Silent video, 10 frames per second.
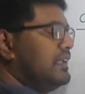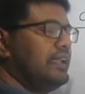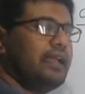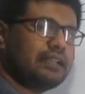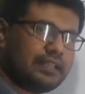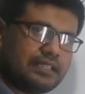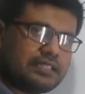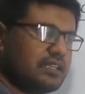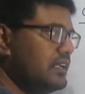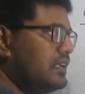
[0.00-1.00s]

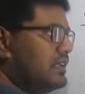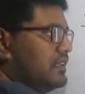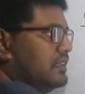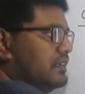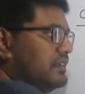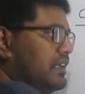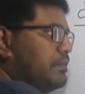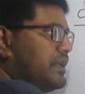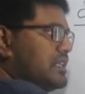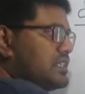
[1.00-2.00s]
catalyst,
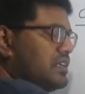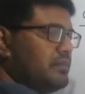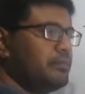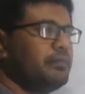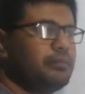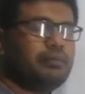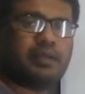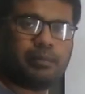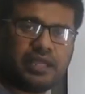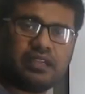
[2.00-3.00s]
temperature
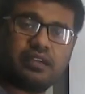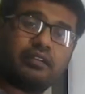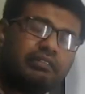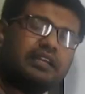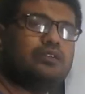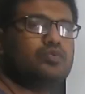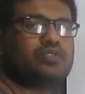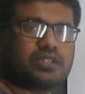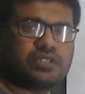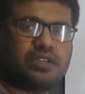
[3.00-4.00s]
maybe
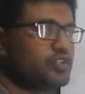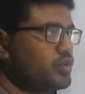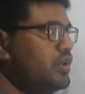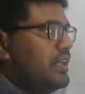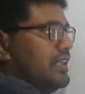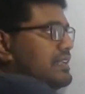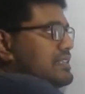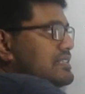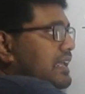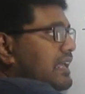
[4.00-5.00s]
reduces. So it
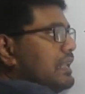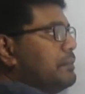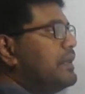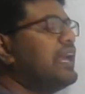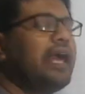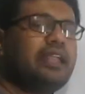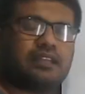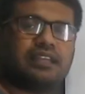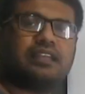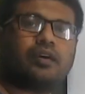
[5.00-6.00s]
is a helping hand
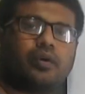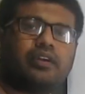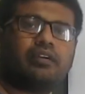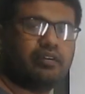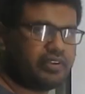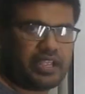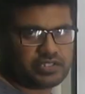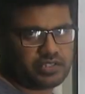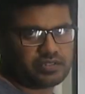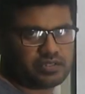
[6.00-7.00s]
in our
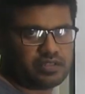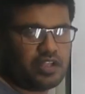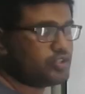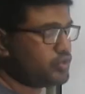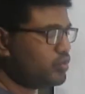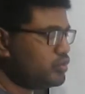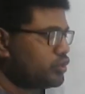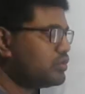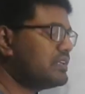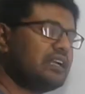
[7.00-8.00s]
reactions. So we
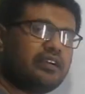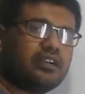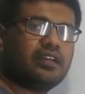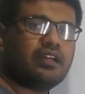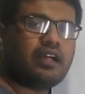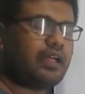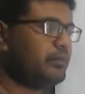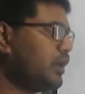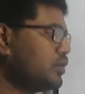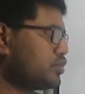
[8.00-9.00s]
should learn
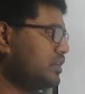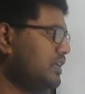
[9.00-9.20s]
about